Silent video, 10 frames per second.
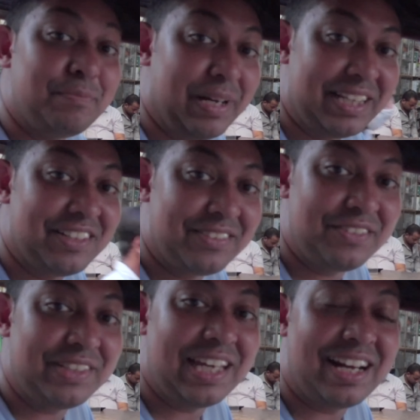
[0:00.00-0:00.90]
By the
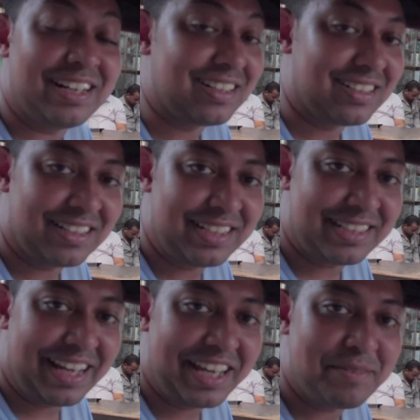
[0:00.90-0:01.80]
way, we had a
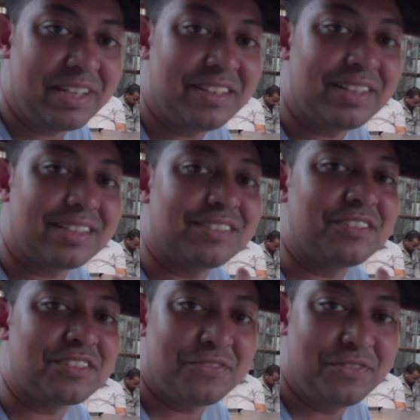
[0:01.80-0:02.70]
great time
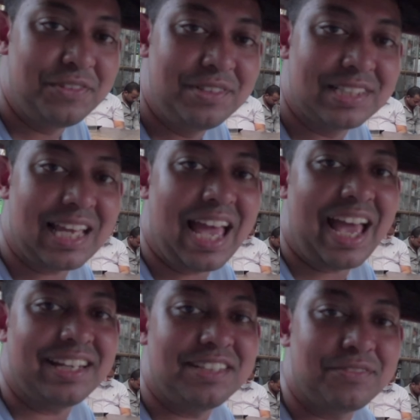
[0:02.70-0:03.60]
eating those
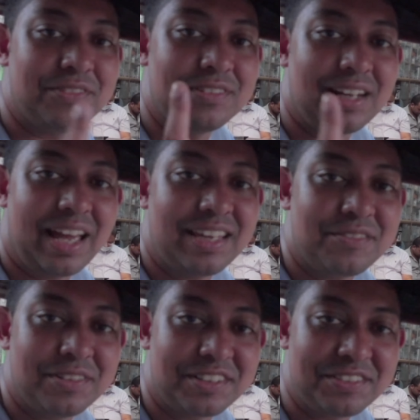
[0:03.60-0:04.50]
foods, and if you
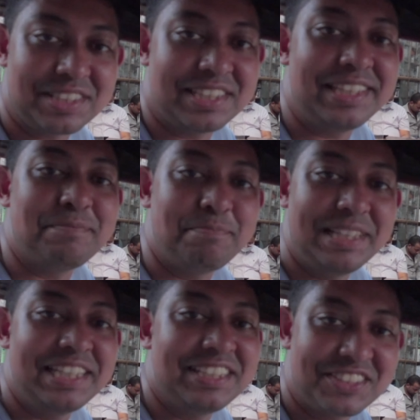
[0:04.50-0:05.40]
like what you
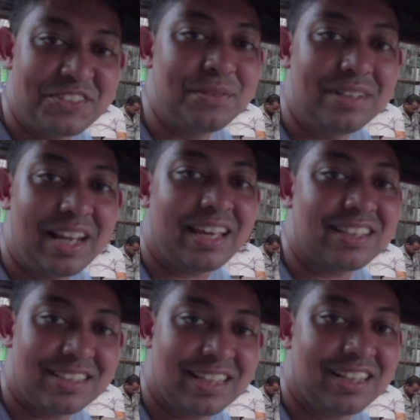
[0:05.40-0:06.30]
see, please do
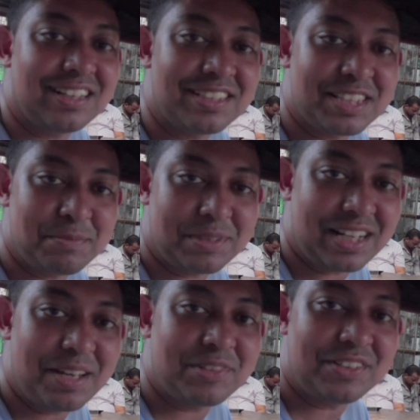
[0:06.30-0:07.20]
like, share and
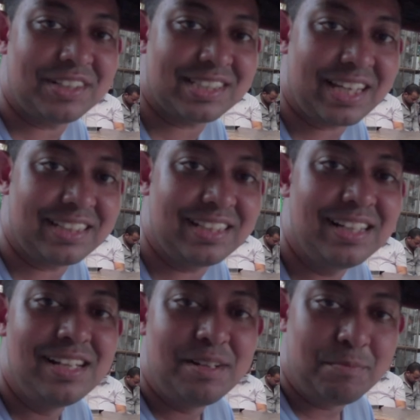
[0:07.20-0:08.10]
subscribe to our channel
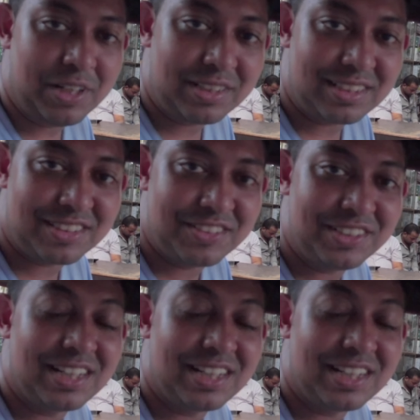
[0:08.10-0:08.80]
Bonkers Note.